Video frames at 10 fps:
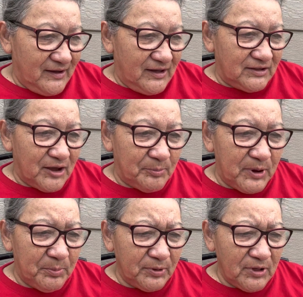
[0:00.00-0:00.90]
The
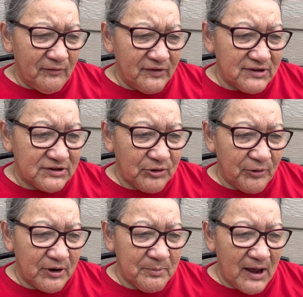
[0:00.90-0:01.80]
people of
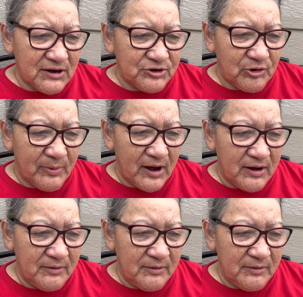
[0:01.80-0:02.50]
historic Manitoba